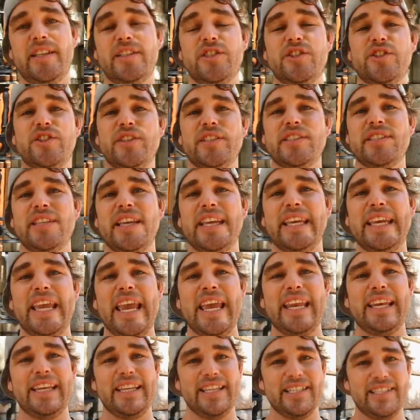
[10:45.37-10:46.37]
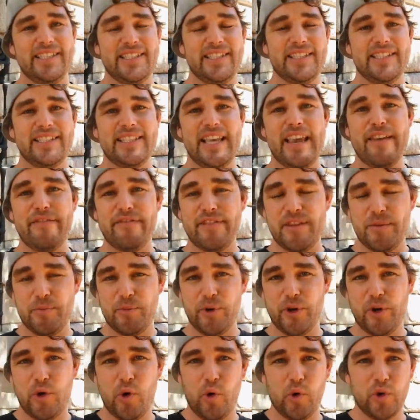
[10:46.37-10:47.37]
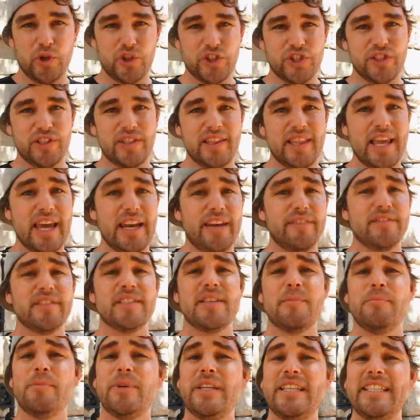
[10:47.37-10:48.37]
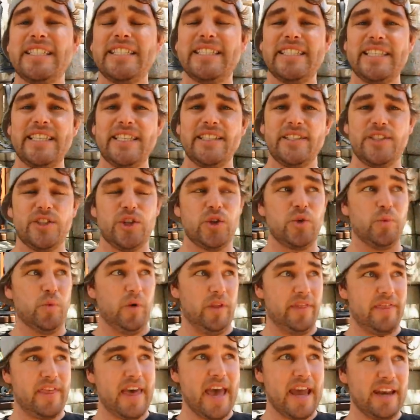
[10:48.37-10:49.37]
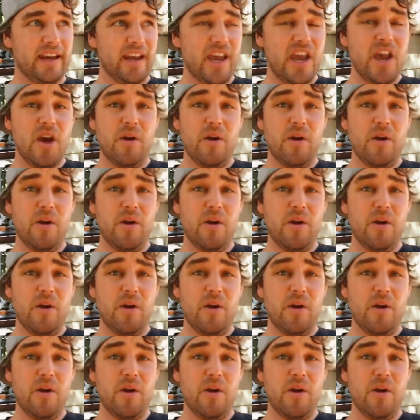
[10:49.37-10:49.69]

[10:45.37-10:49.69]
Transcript: It's just, again, it's a safety precaution that if somebody sees you with that